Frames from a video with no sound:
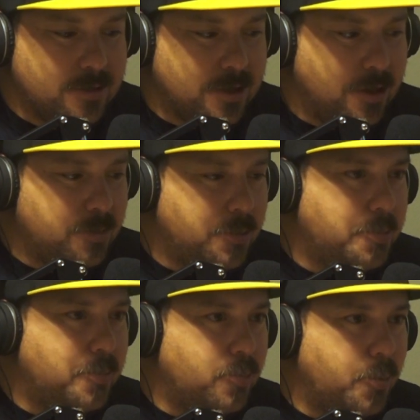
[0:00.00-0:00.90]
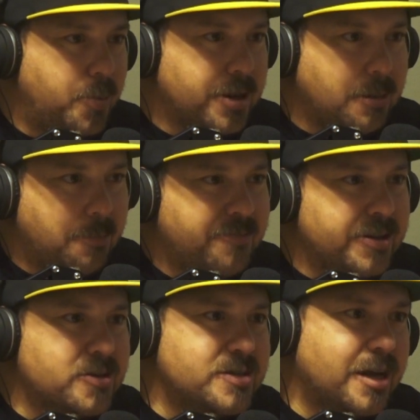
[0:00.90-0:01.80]
we'll put a couple
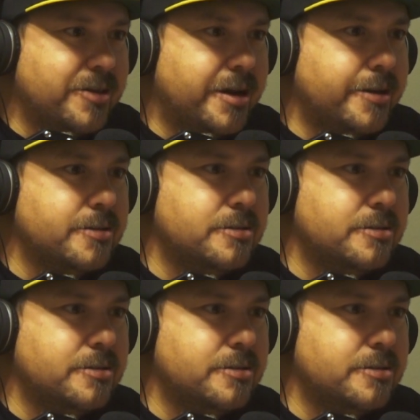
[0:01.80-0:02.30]
feelers out there.